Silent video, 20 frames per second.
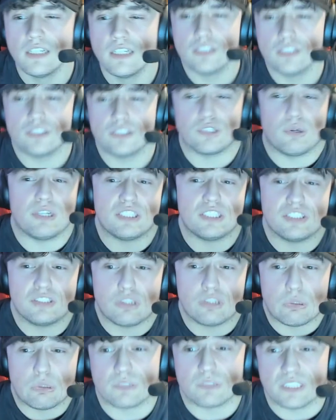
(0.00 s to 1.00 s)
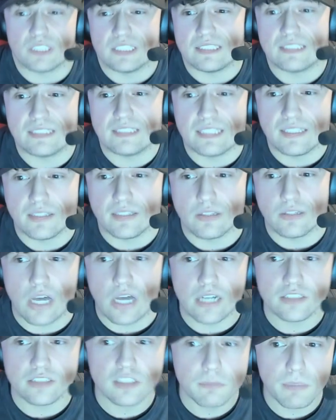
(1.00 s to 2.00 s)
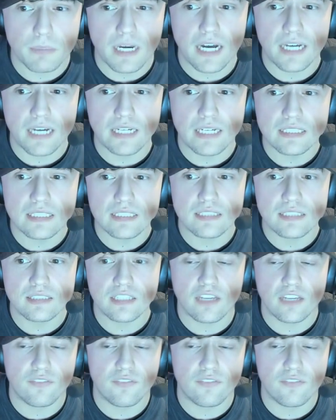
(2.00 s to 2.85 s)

So I just don't really see the logic behind it